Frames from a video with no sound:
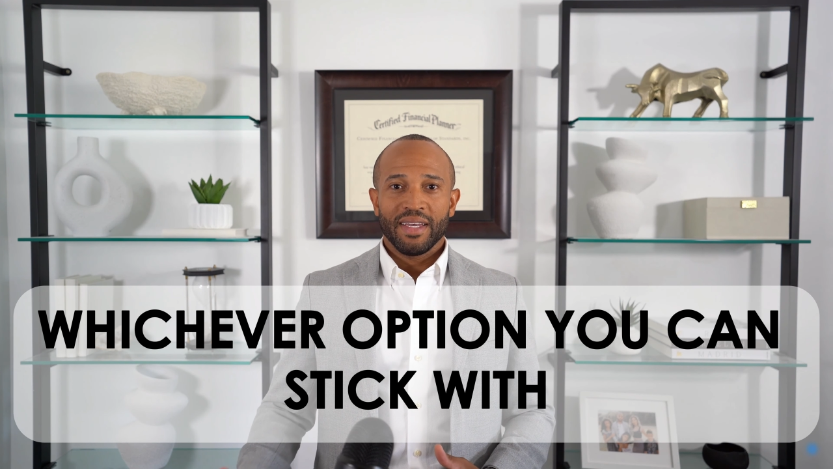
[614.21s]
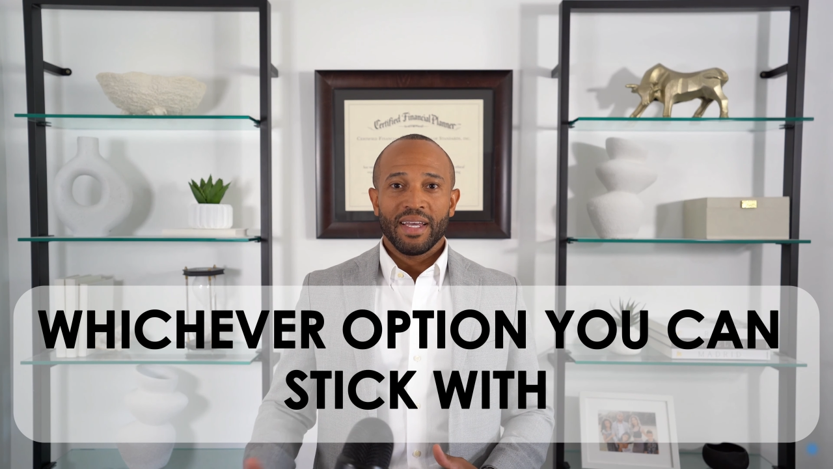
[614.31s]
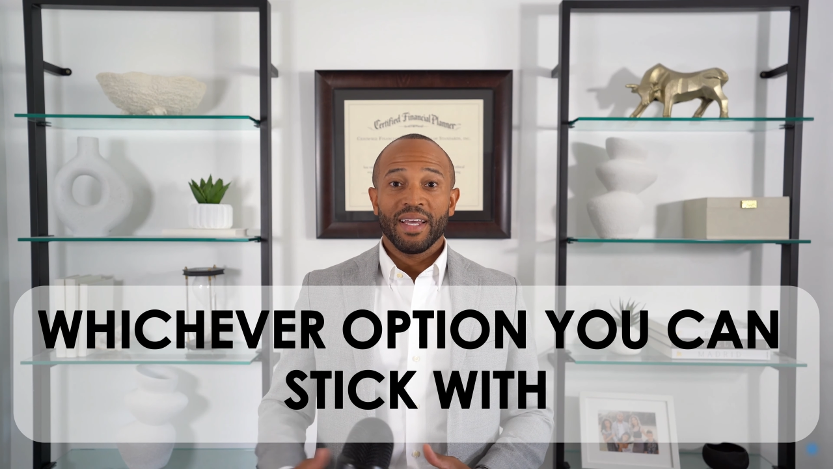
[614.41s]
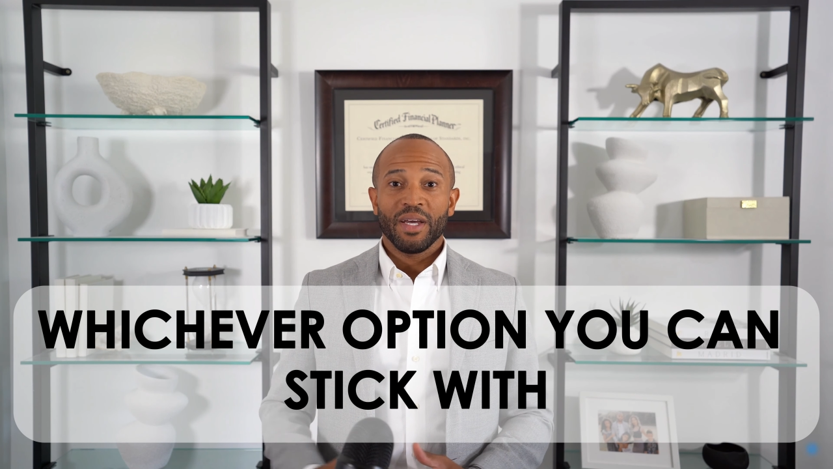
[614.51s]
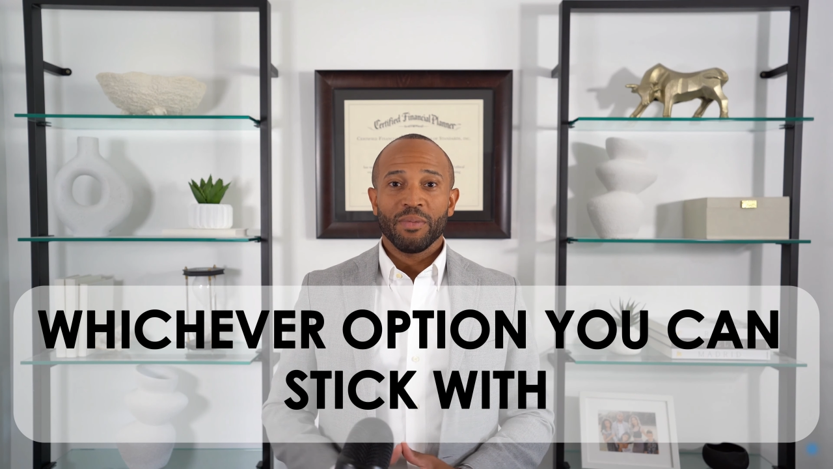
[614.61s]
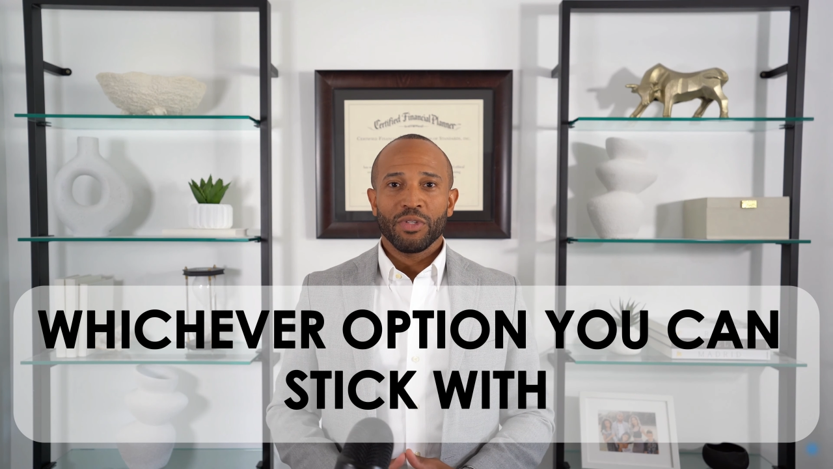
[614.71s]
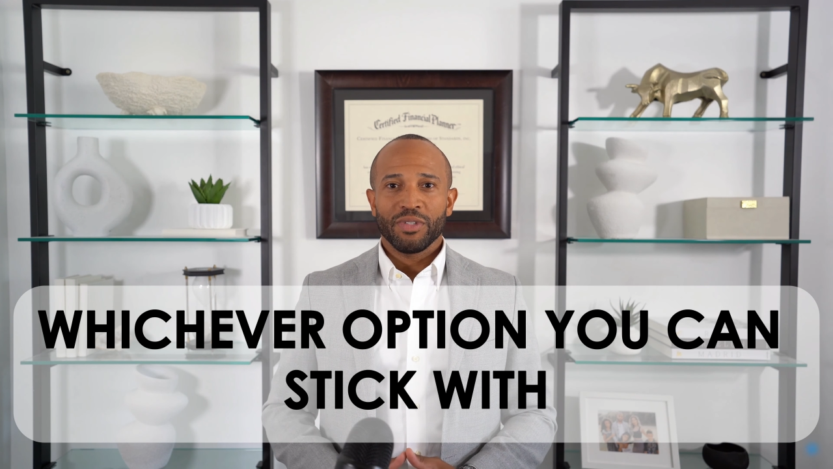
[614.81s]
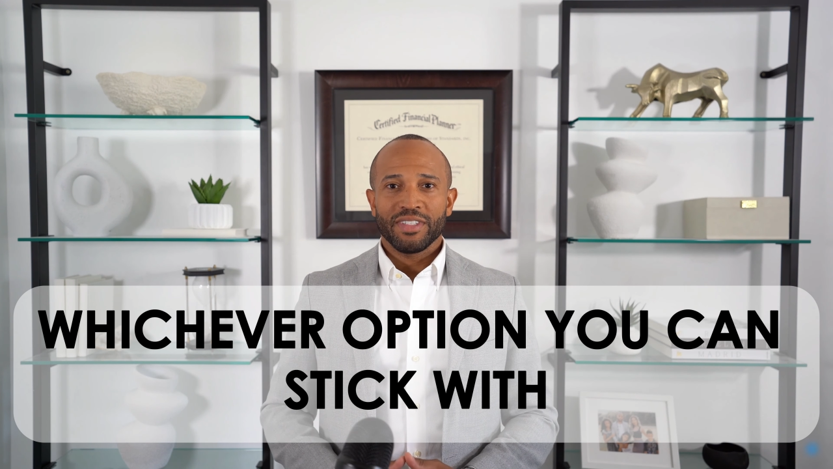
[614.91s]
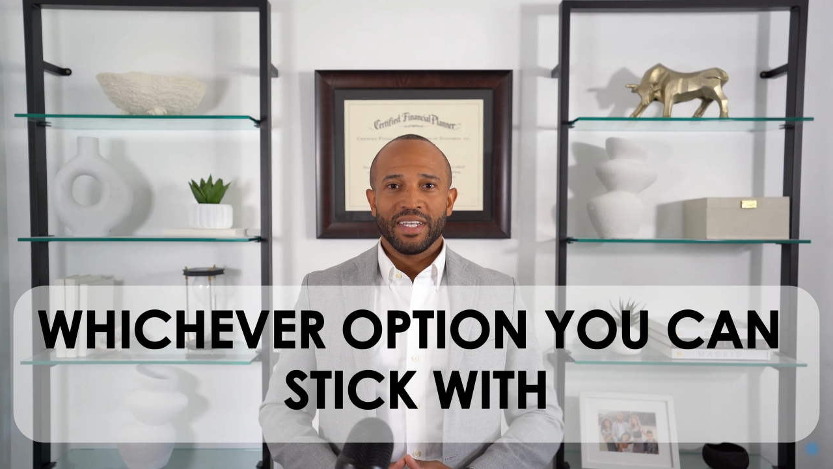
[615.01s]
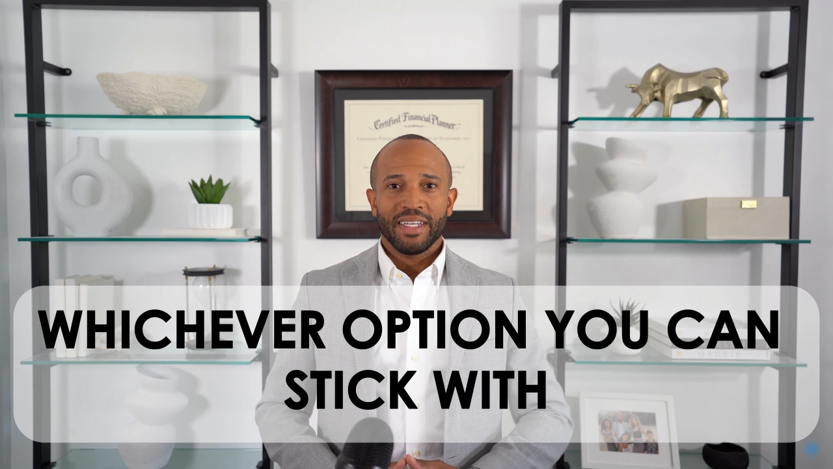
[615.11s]
and helps you to
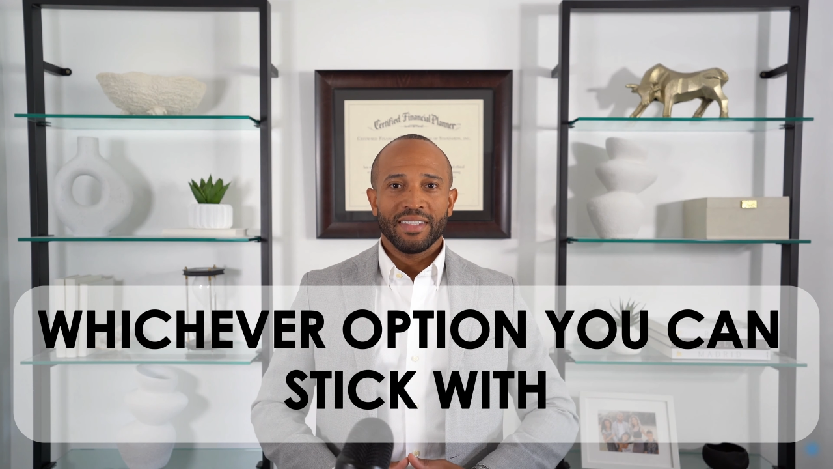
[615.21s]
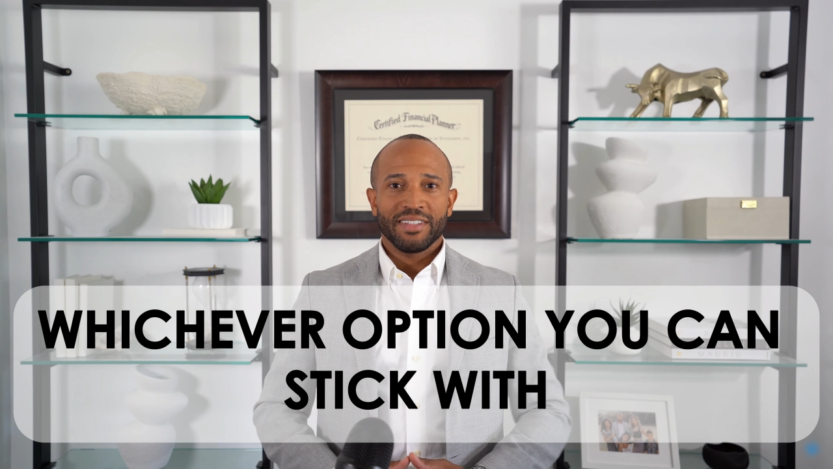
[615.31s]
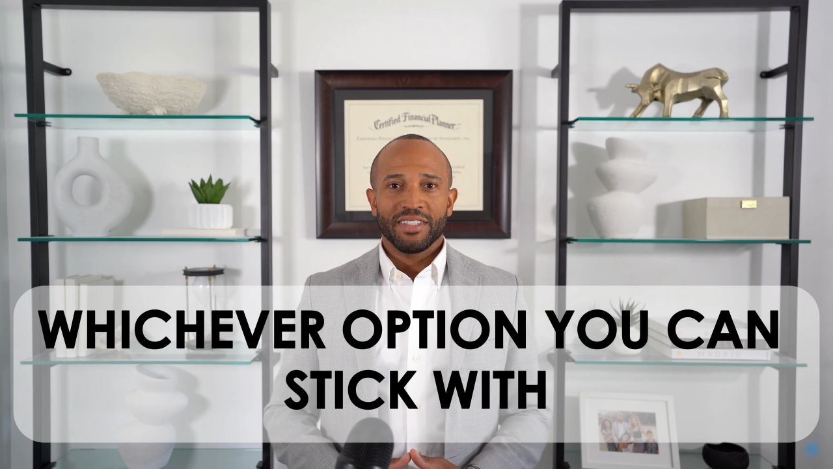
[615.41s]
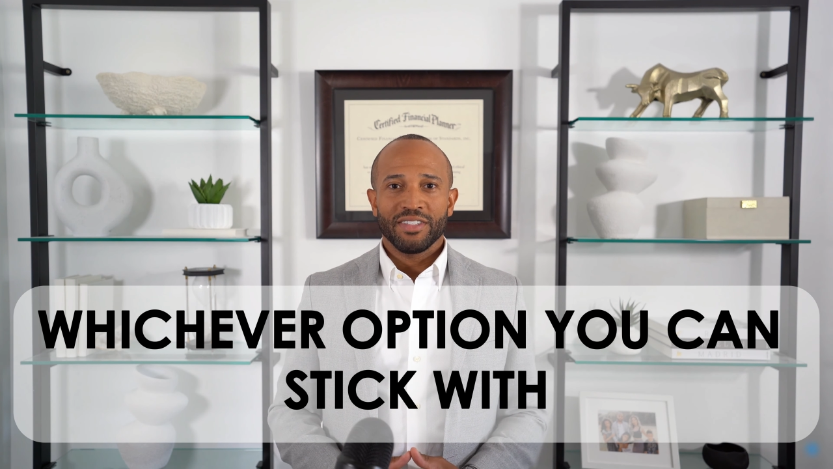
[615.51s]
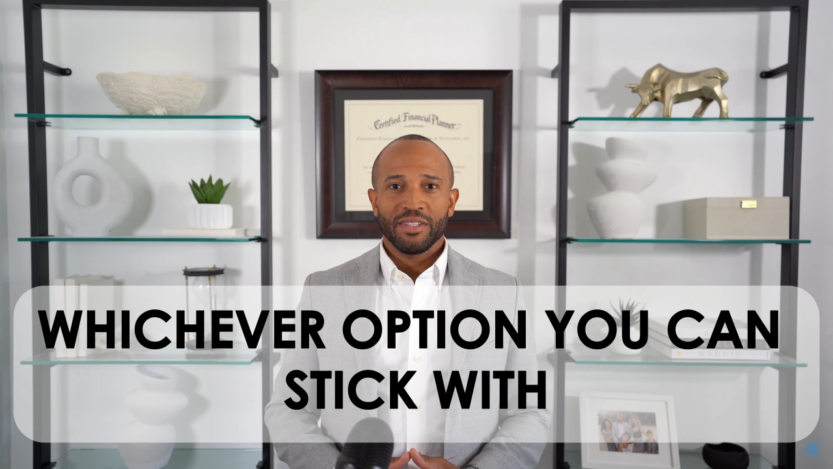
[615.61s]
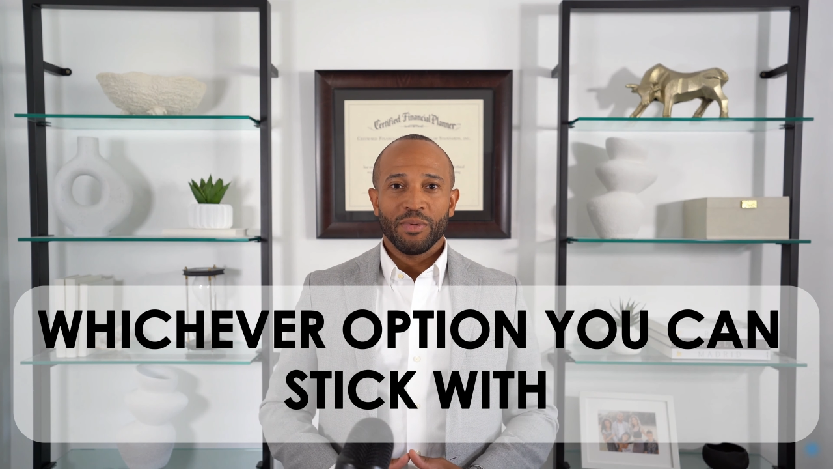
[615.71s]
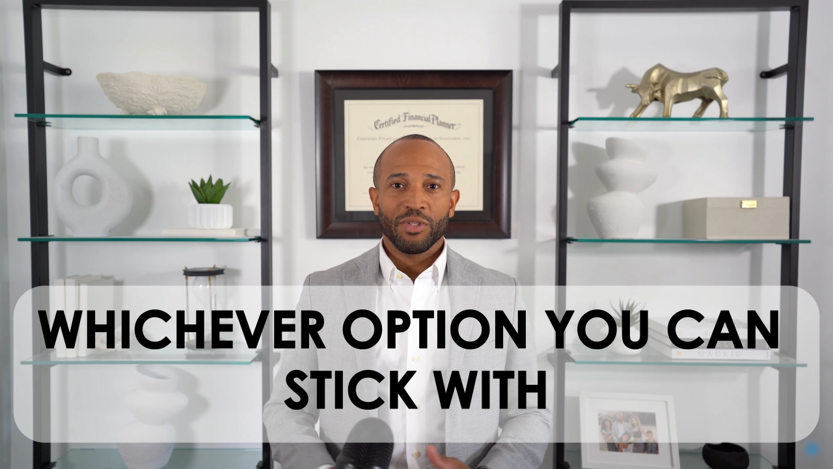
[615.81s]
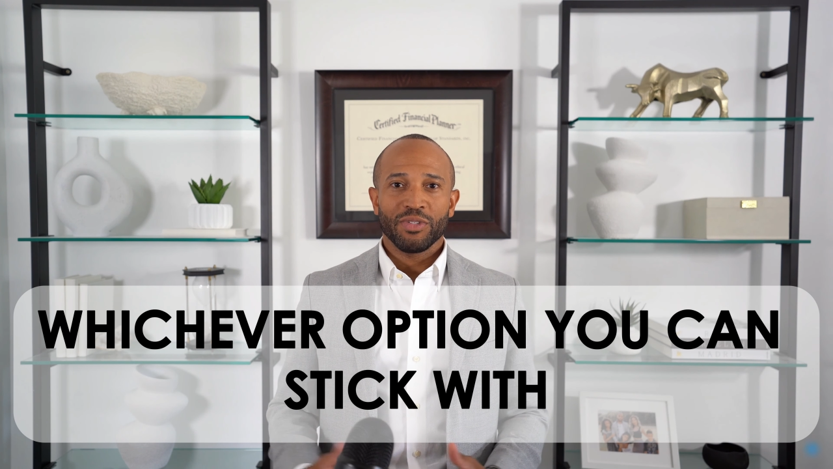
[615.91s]
stay consistent with your